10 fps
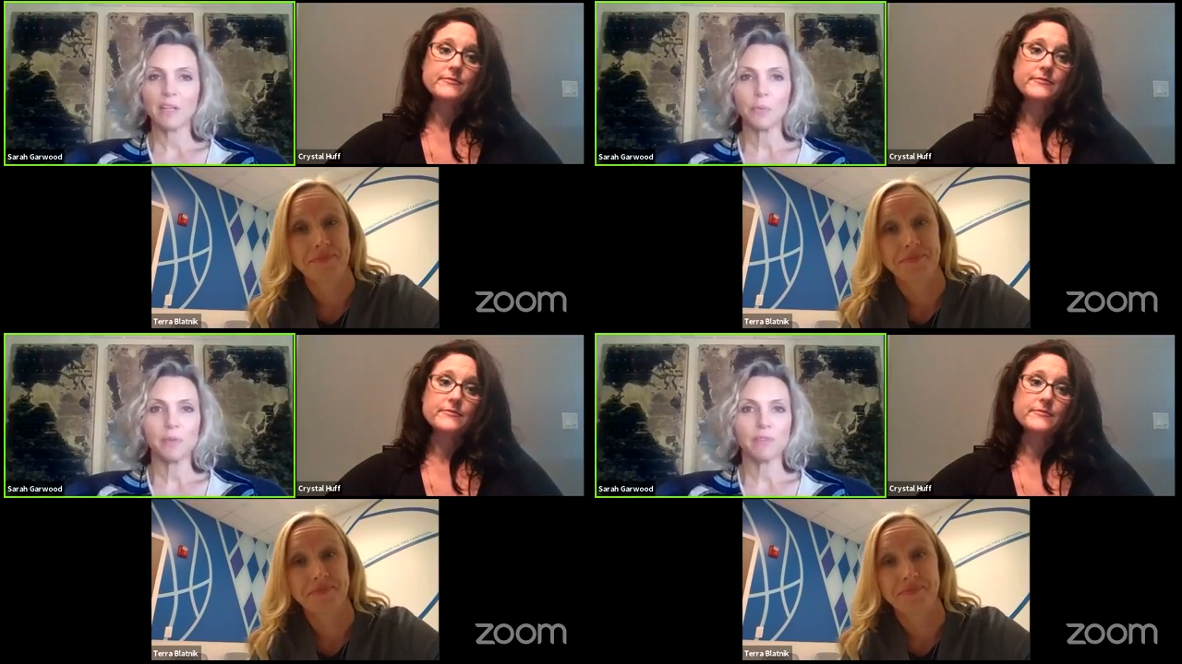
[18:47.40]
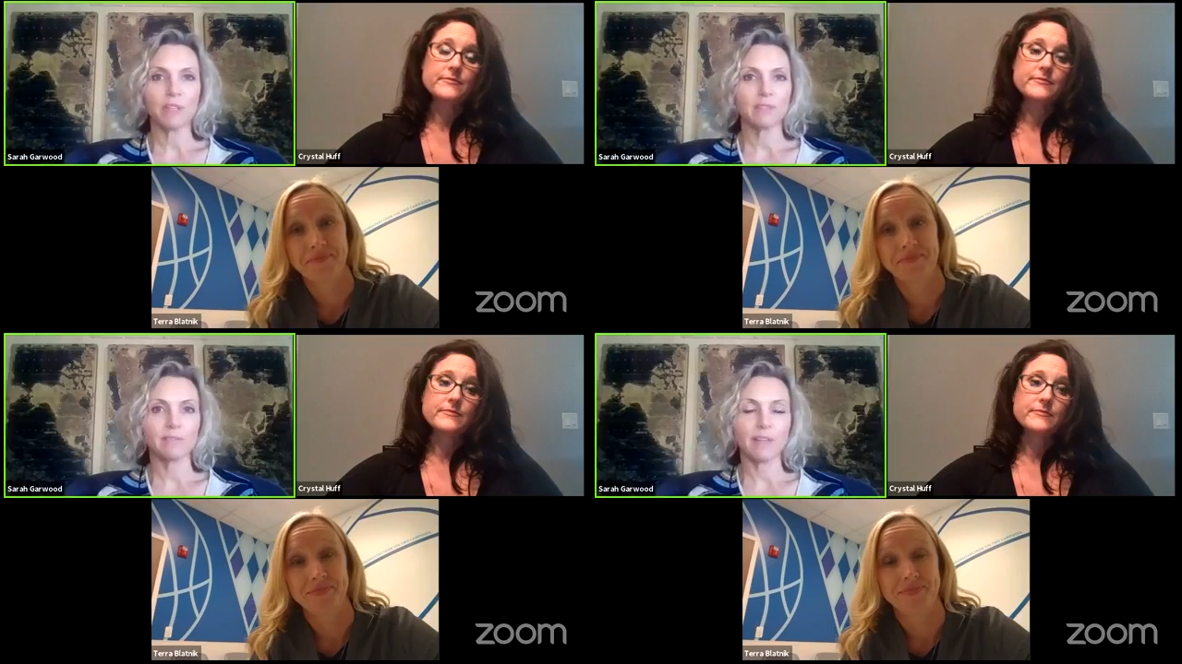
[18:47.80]
Speaker 1: think
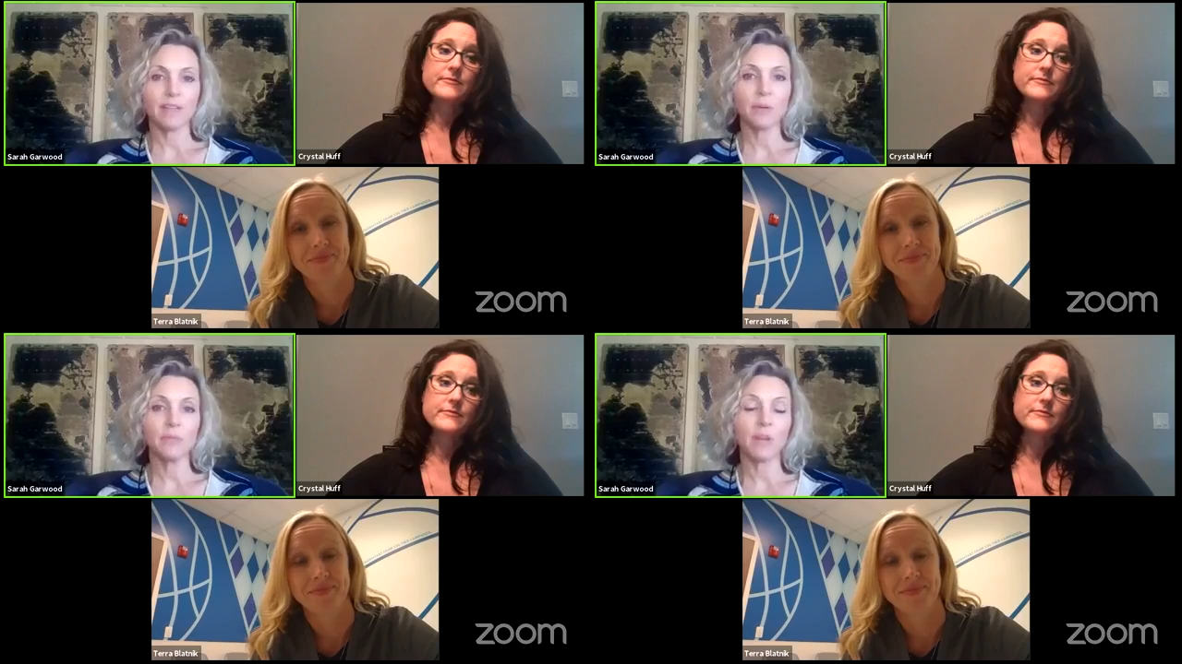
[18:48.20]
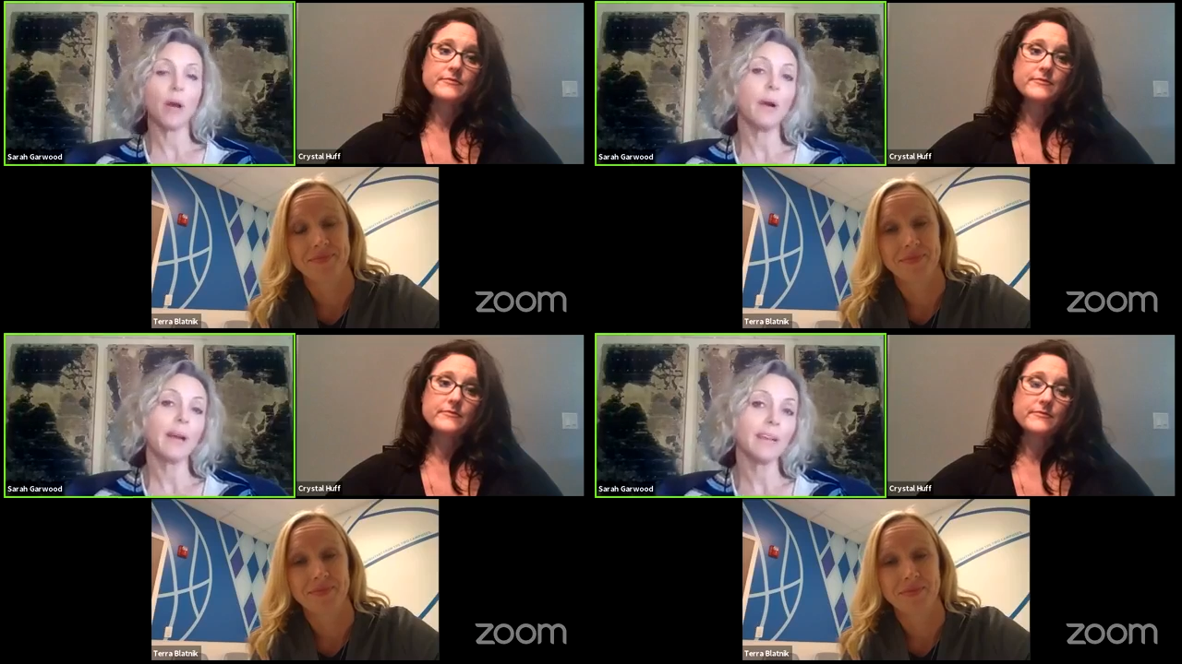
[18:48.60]
we've, I think
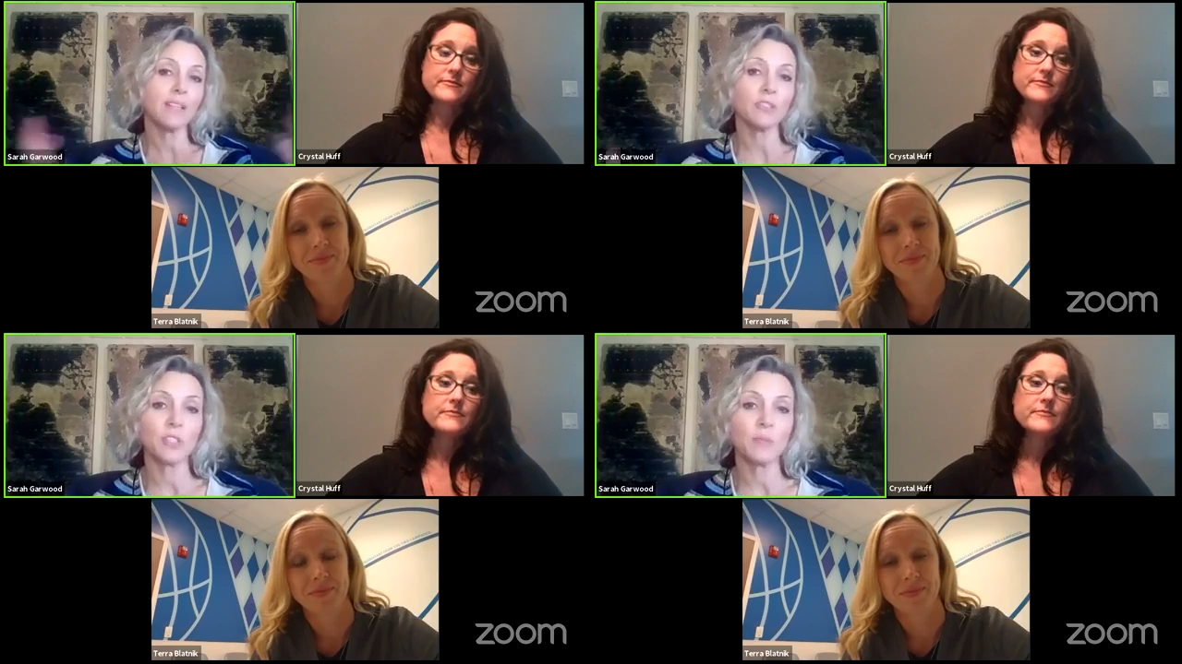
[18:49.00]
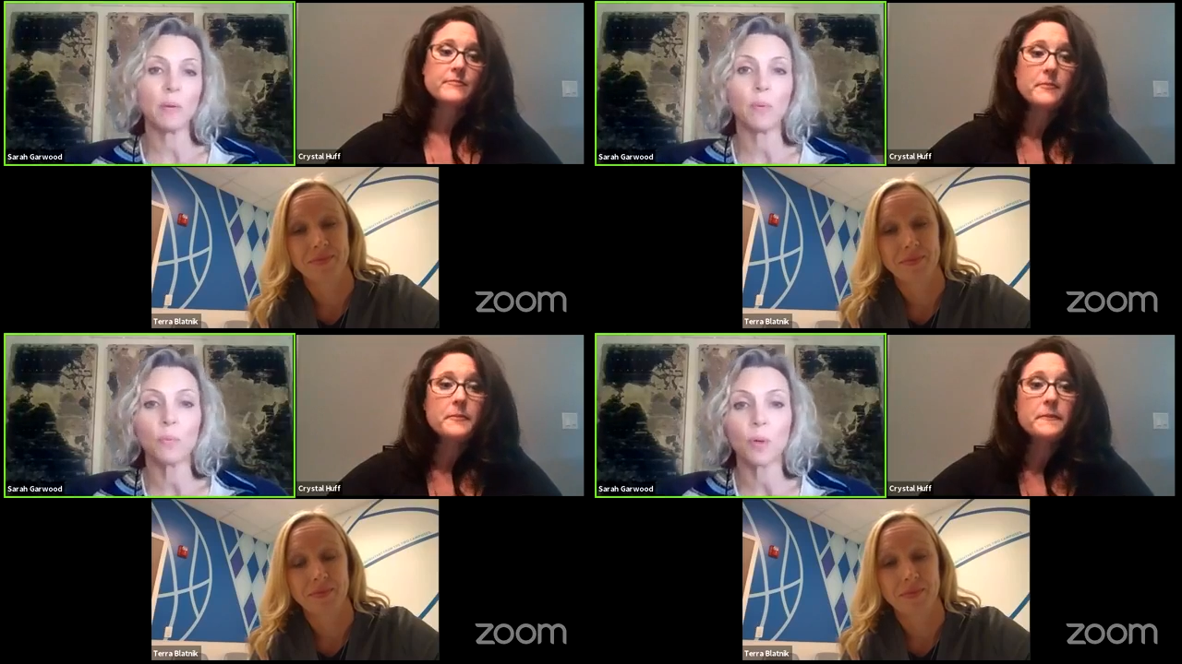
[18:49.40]
we've, oh, I guess I'll just
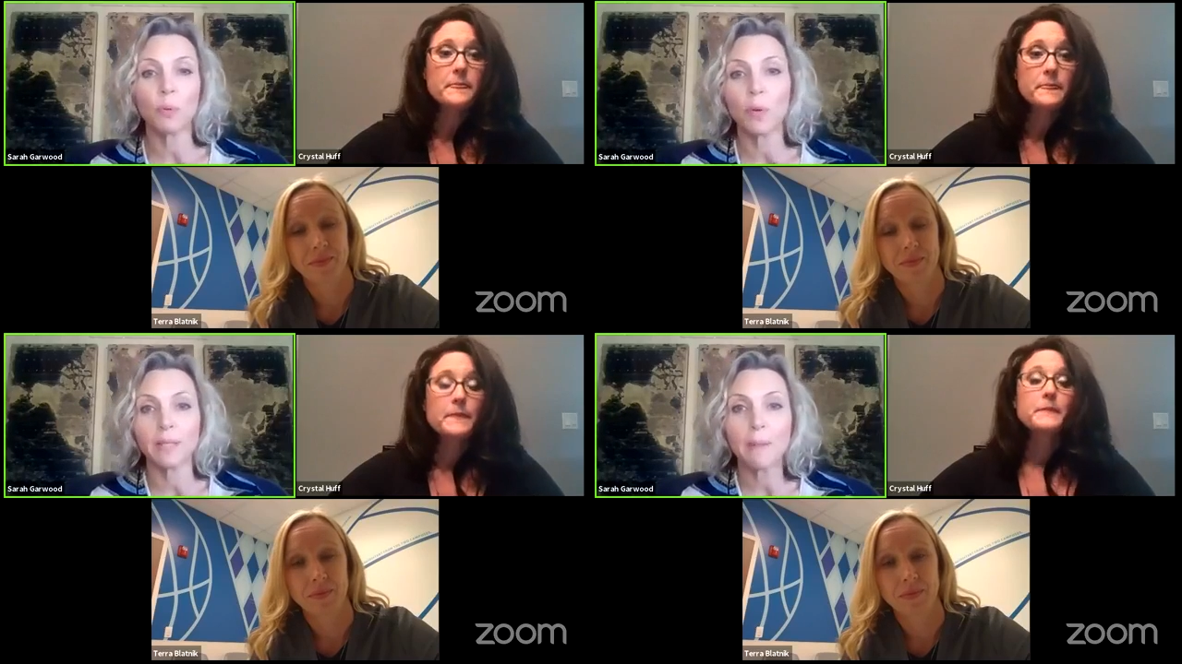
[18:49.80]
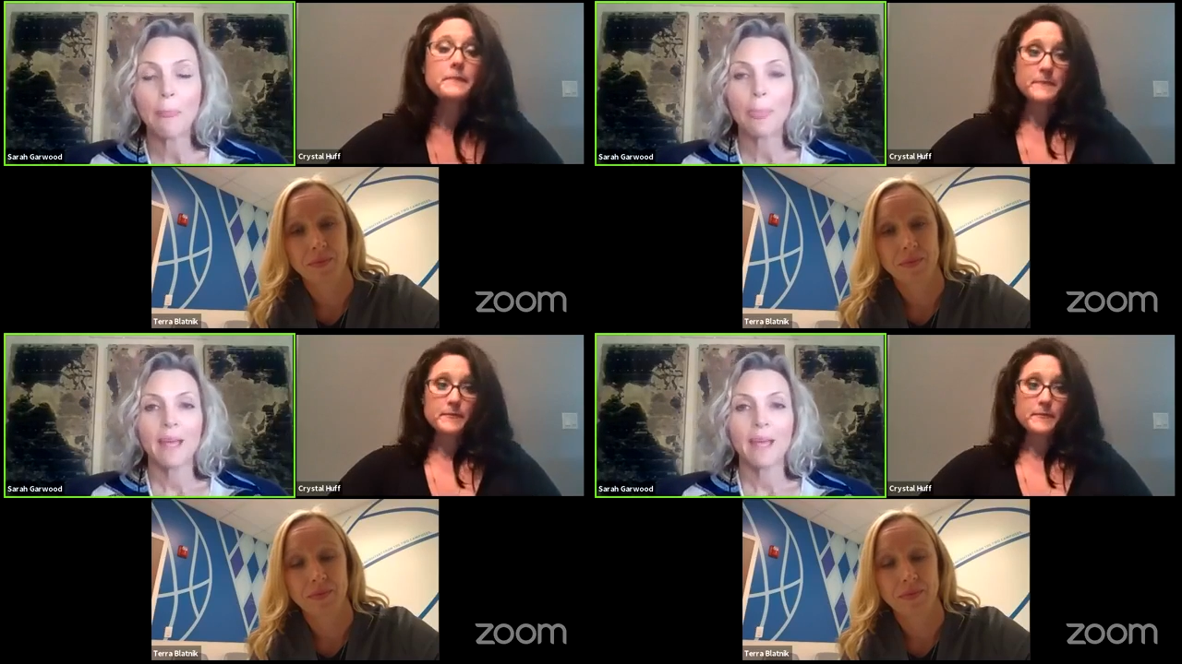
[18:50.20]
make one more point.